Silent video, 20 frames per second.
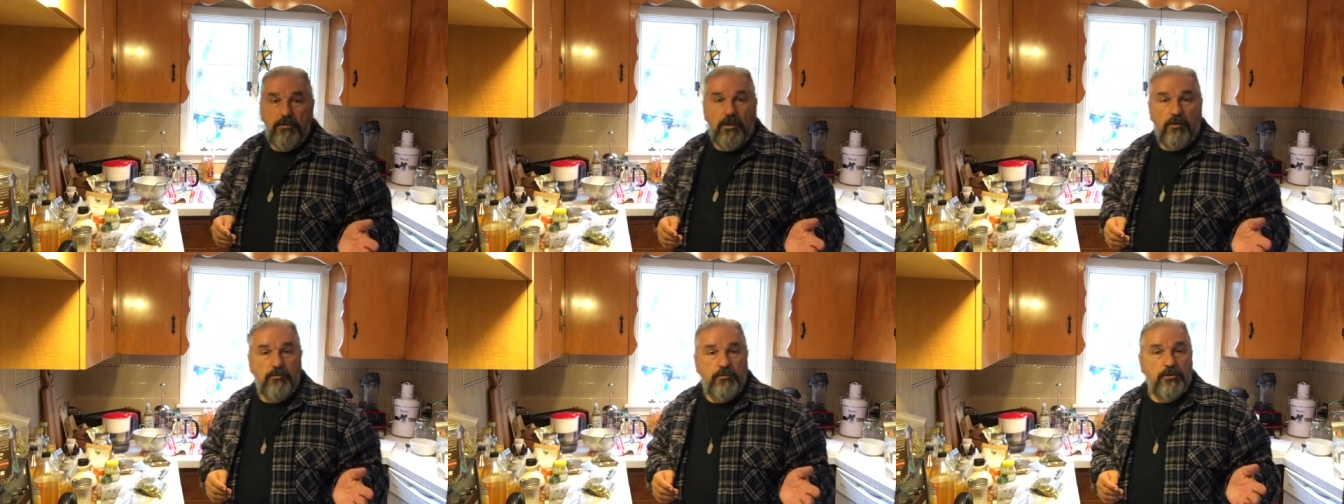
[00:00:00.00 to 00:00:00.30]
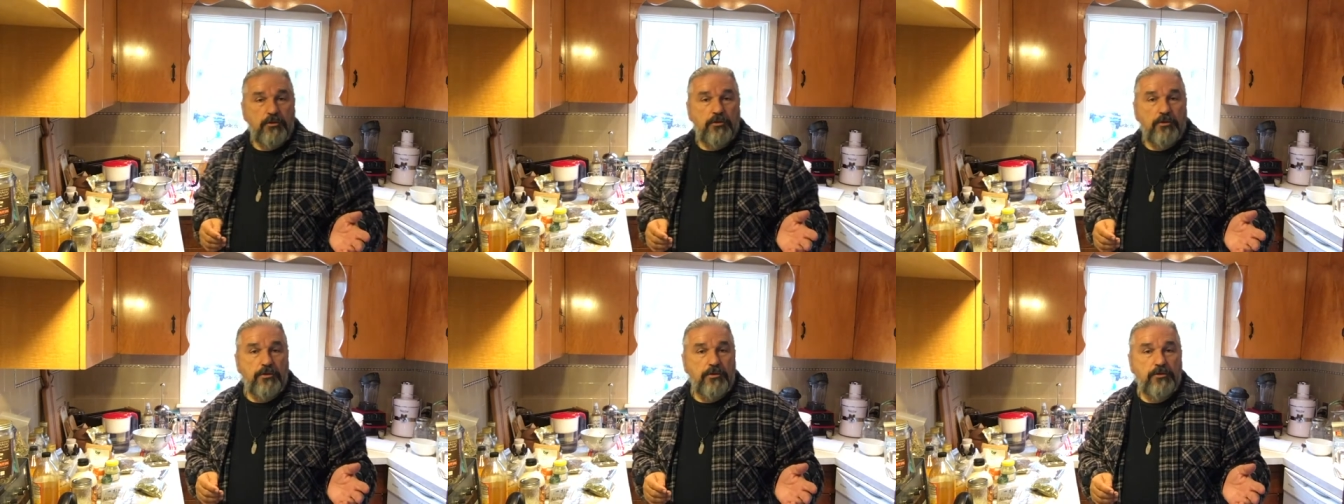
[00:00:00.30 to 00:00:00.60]
I'm
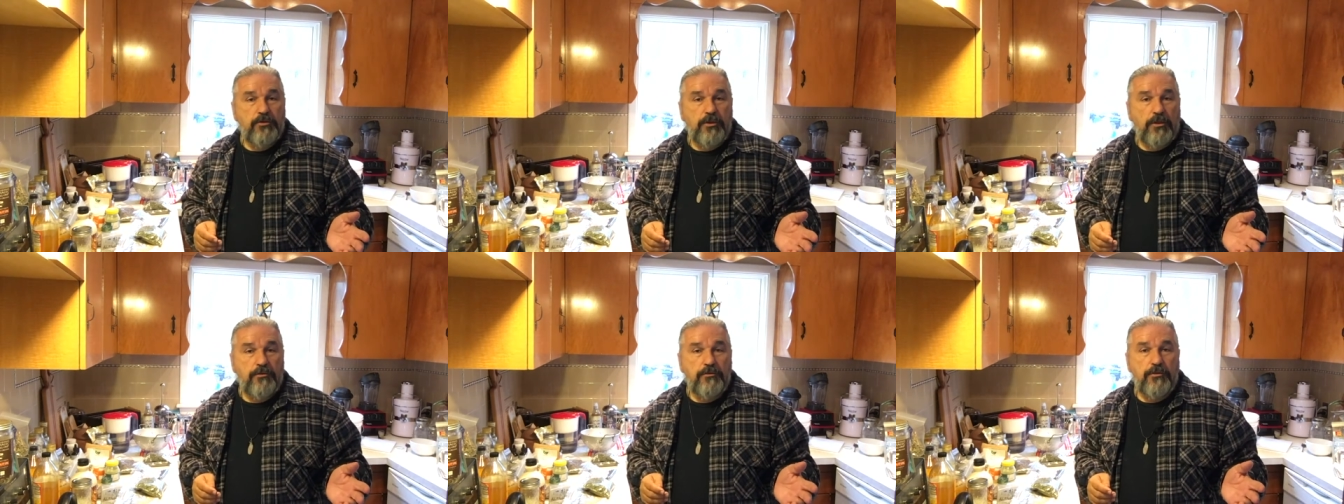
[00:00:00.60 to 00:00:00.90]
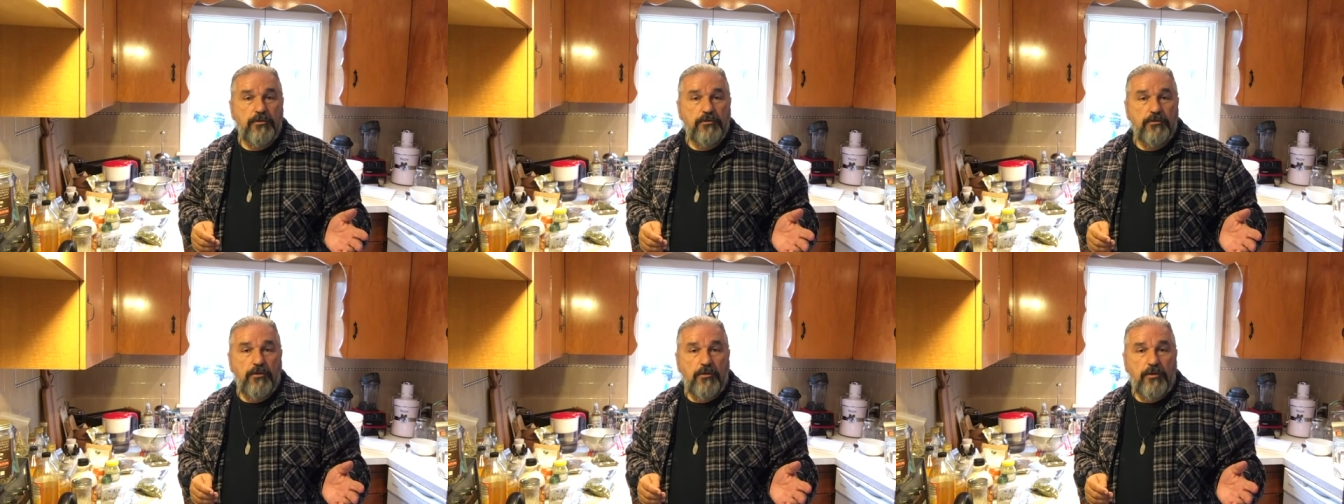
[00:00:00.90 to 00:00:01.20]
just going to shut
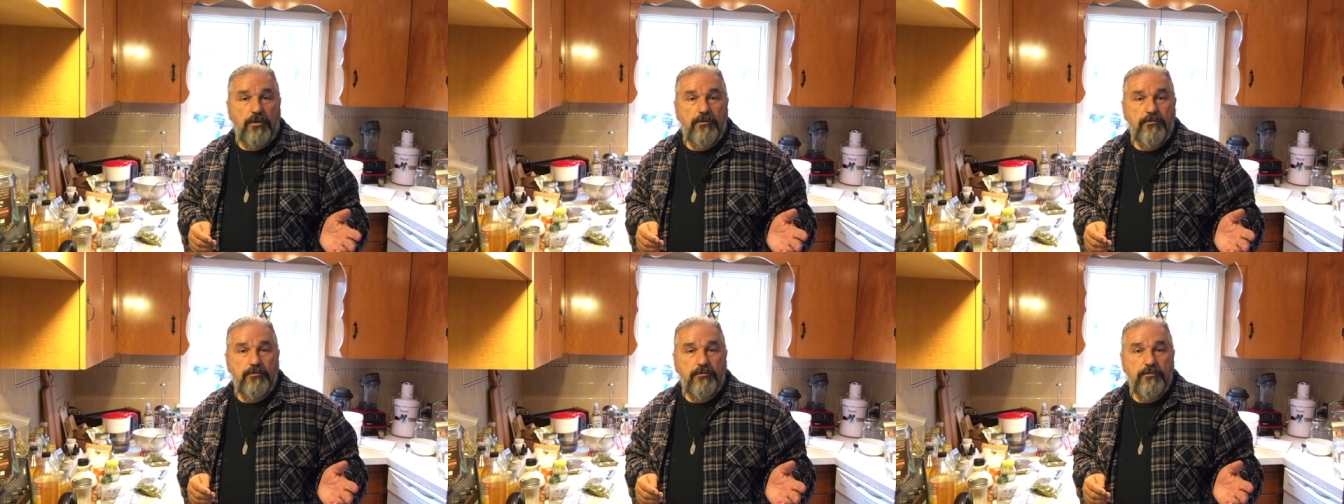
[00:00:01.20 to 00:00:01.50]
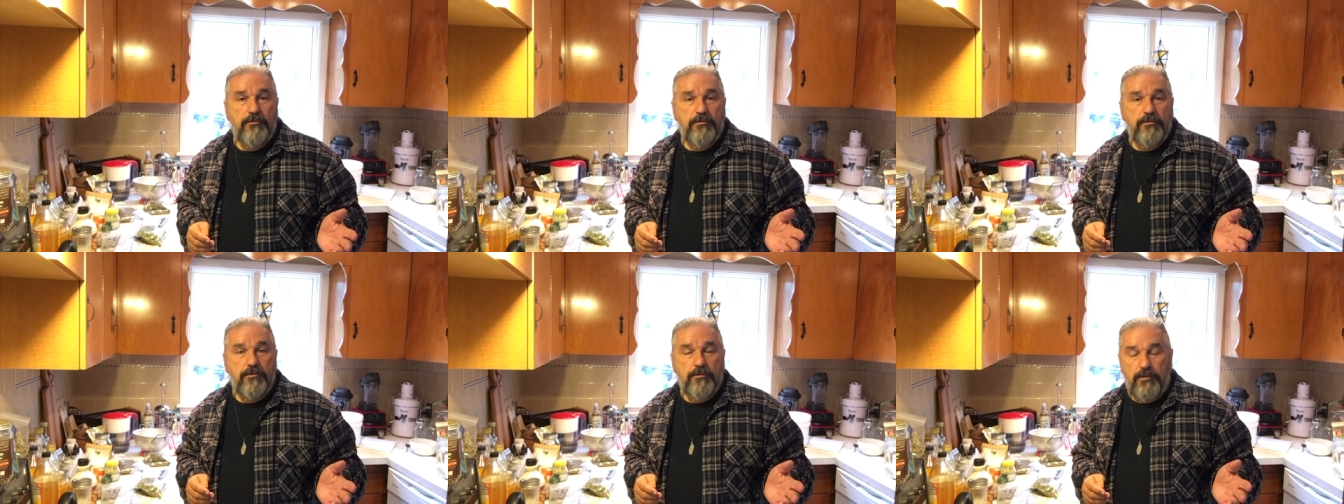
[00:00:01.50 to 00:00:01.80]
this off,
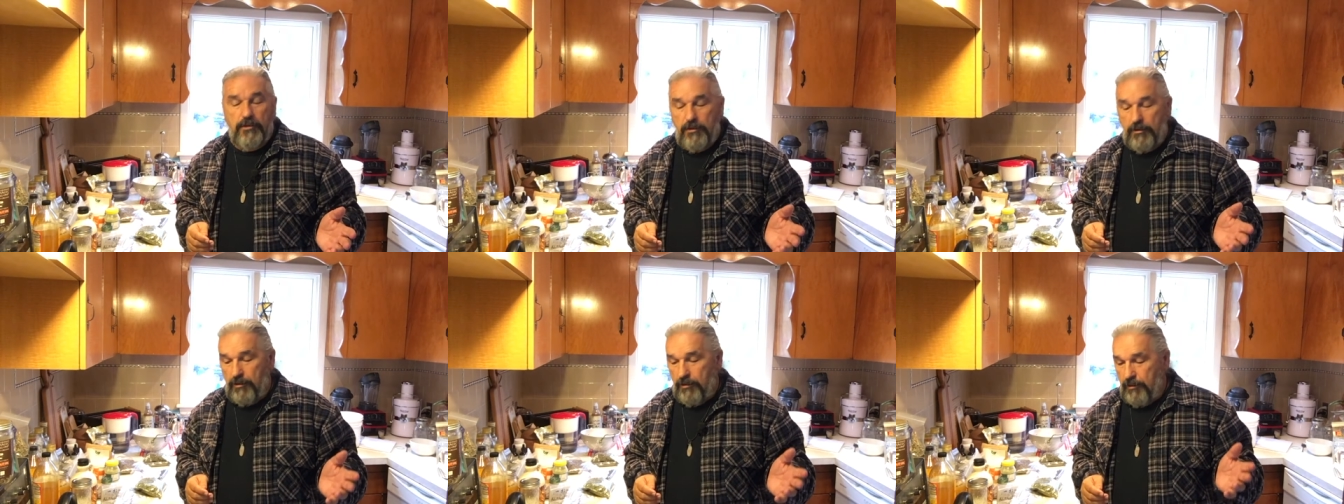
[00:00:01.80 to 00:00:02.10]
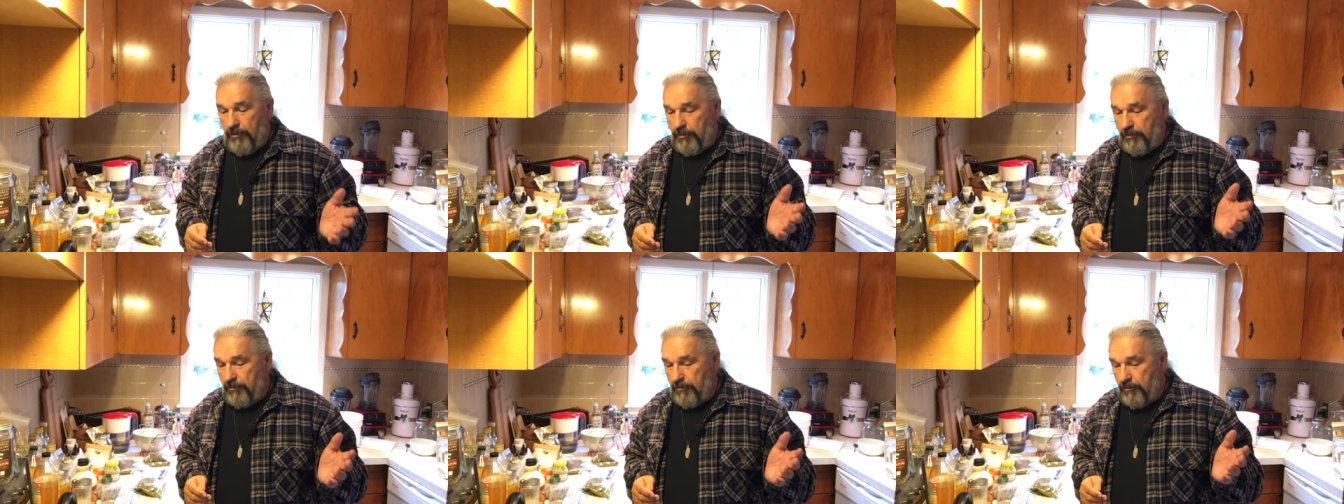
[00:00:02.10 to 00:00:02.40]

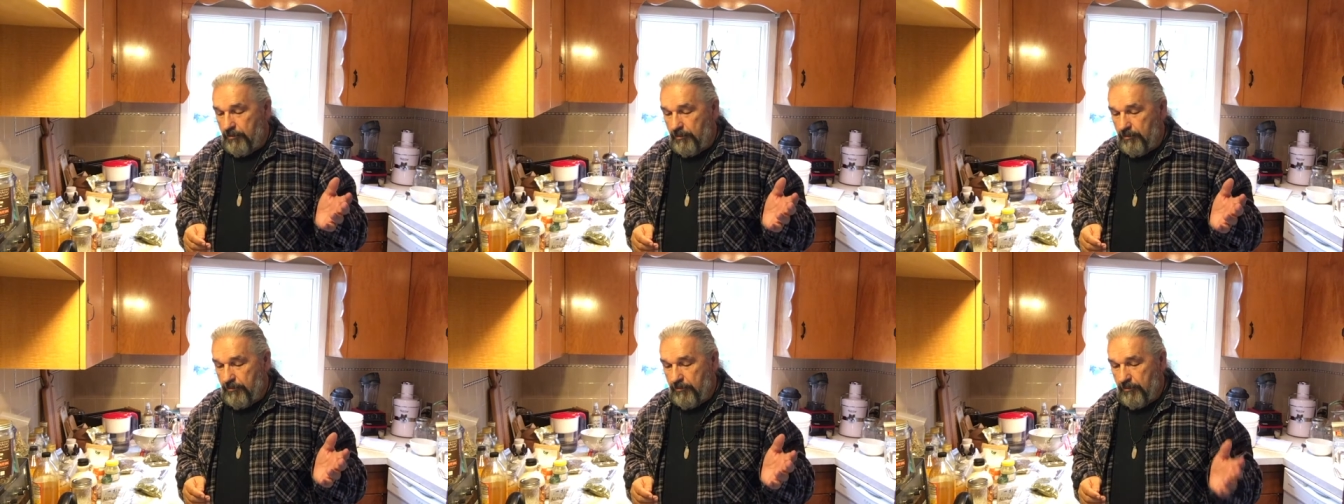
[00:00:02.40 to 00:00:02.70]
and